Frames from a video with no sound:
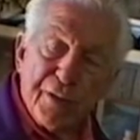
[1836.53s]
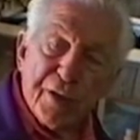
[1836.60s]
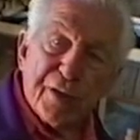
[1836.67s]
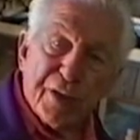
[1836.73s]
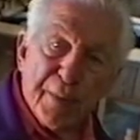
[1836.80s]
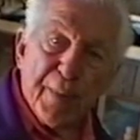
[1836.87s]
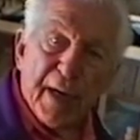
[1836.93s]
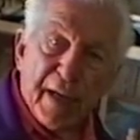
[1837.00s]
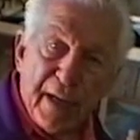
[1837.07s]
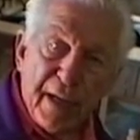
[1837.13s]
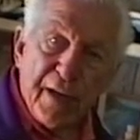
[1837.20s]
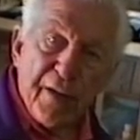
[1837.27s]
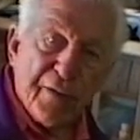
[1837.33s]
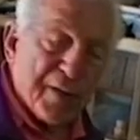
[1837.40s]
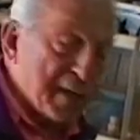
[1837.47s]
just about
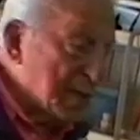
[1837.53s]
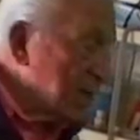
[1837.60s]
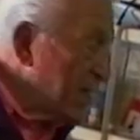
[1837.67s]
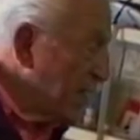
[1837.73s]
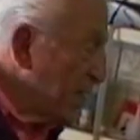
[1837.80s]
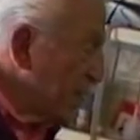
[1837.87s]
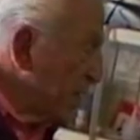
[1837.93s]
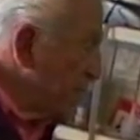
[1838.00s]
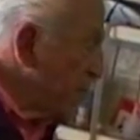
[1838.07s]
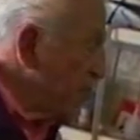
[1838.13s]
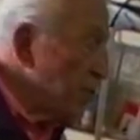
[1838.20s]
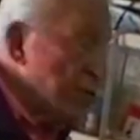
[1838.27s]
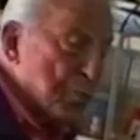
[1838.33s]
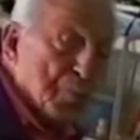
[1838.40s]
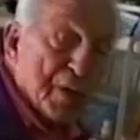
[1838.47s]
anything, then
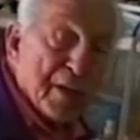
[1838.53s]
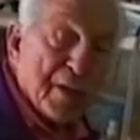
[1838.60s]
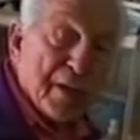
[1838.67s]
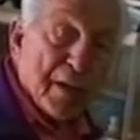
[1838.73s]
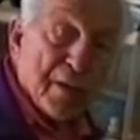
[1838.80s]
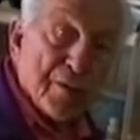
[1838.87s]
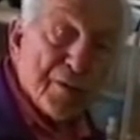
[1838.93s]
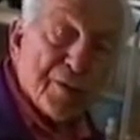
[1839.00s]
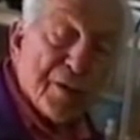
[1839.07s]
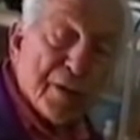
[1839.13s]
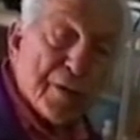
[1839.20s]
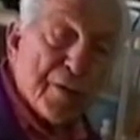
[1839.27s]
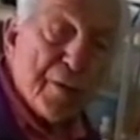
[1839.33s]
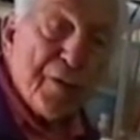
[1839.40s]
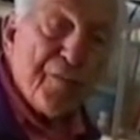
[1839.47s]
use one of the others. They're
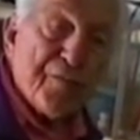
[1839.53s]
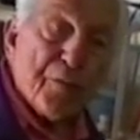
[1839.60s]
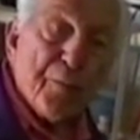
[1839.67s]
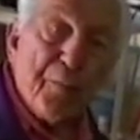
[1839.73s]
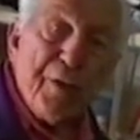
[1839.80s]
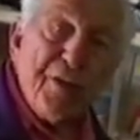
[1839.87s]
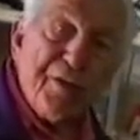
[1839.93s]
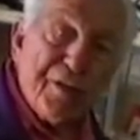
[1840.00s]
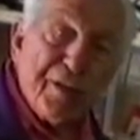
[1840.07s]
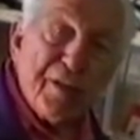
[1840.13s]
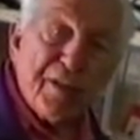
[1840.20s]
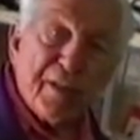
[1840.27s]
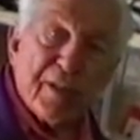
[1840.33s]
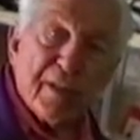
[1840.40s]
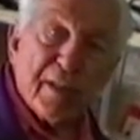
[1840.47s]
good for
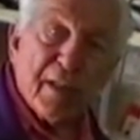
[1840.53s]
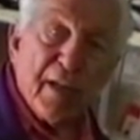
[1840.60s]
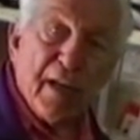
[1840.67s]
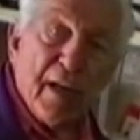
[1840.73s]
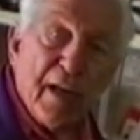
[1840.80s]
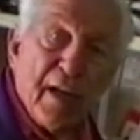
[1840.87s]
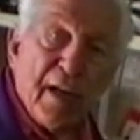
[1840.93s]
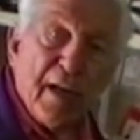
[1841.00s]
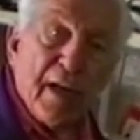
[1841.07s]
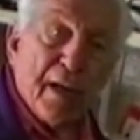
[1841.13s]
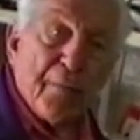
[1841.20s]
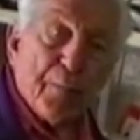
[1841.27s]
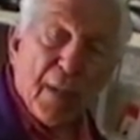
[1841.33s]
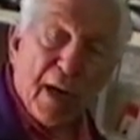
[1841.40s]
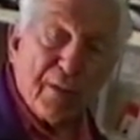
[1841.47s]
beaches
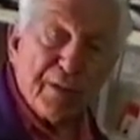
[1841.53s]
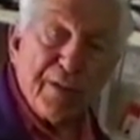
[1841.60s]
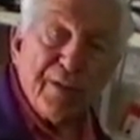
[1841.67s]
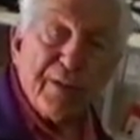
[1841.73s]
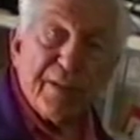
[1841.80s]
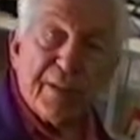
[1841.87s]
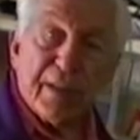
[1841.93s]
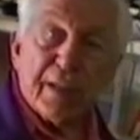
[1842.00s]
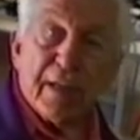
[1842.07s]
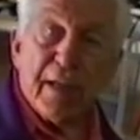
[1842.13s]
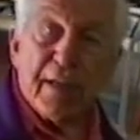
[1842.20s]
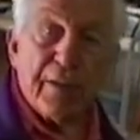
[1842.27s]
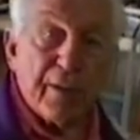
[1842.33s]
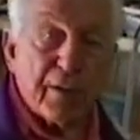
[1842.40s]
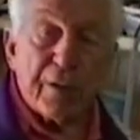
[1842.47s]
and mountains,
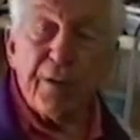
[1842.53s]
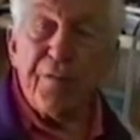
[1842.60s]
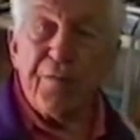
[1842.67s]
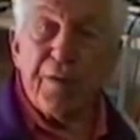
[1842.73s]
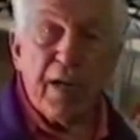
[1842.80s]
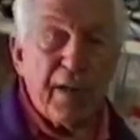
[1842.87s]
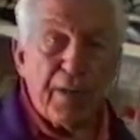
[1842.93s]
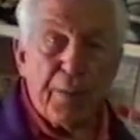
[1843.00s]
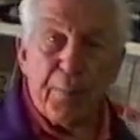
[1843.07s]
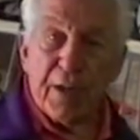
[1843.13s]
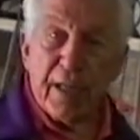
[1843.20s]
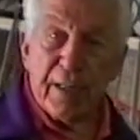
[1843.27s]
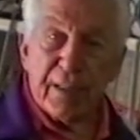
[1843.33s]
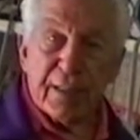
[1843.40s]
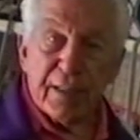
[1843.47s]
and they're good for any
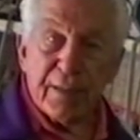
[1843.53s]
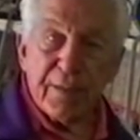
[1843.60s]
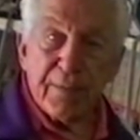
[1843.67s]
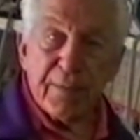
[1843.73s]
place.